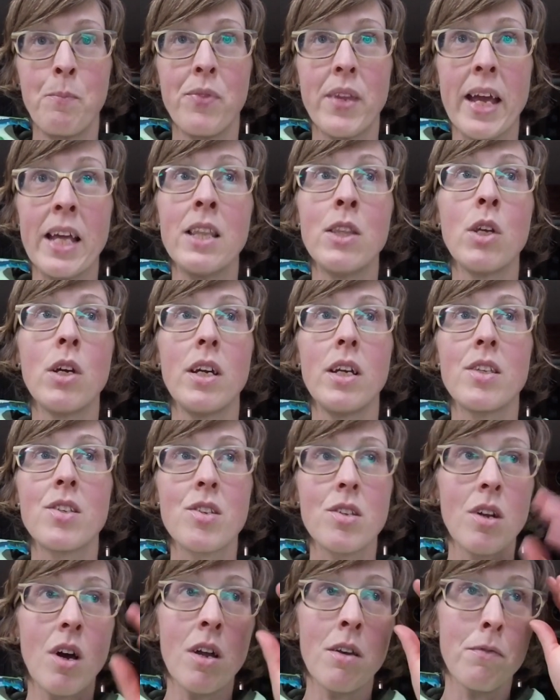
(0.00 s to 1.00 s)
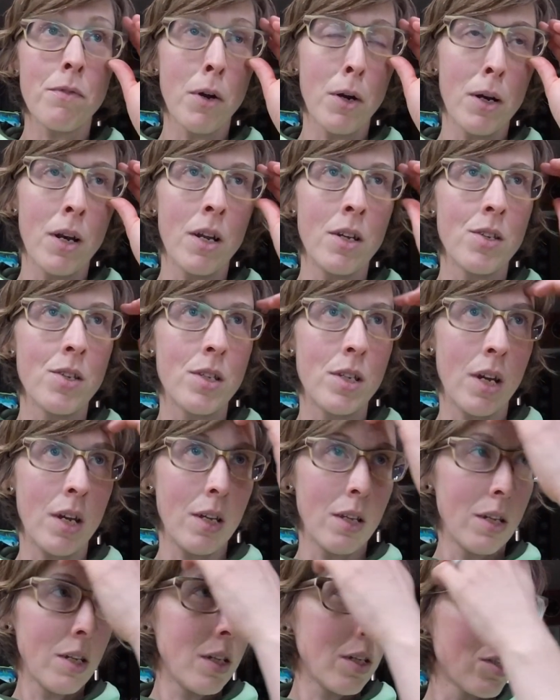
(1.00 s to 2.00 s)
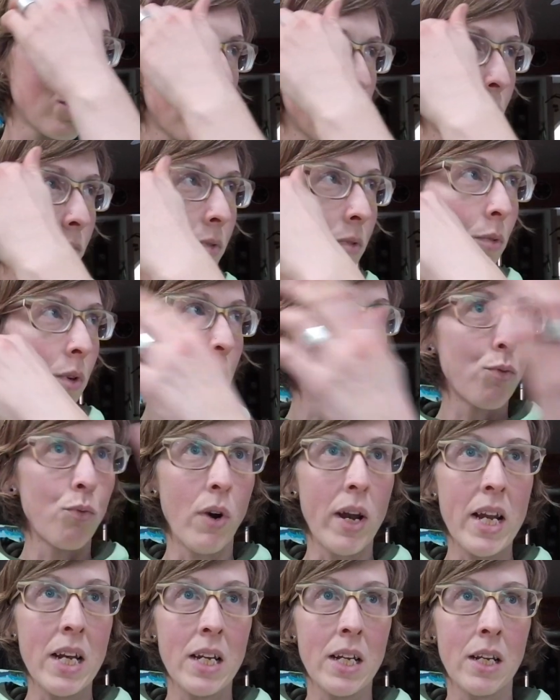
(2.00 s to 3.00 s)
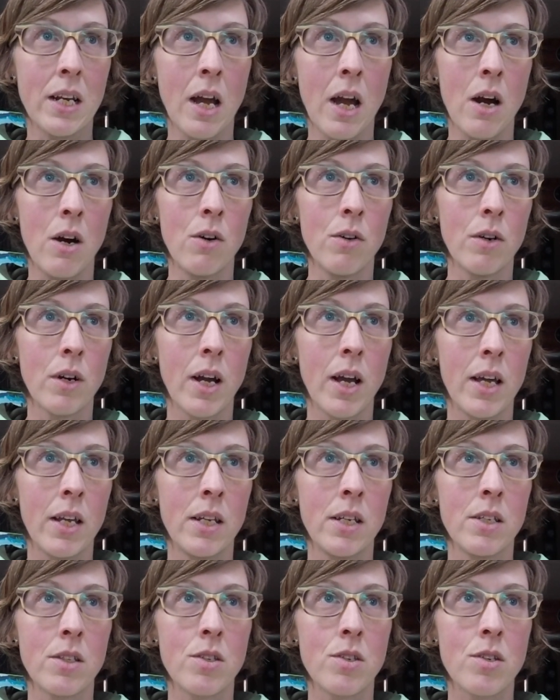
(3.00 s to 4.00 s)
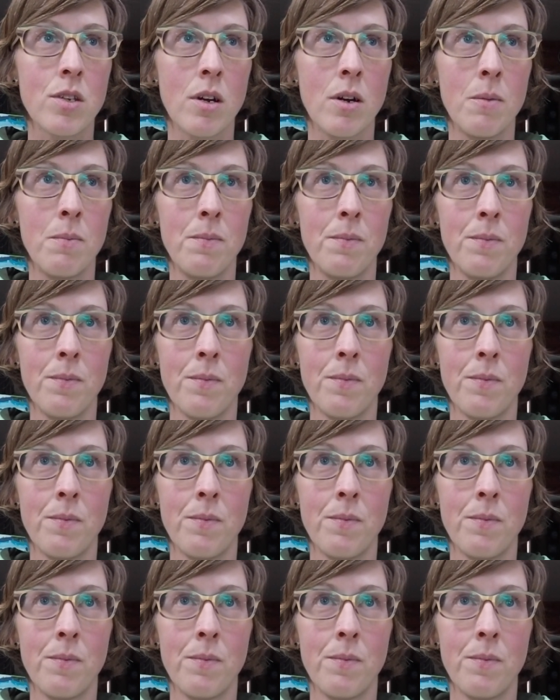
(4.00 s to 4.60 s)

And it's not a very nice day. It's raining now, and it's kind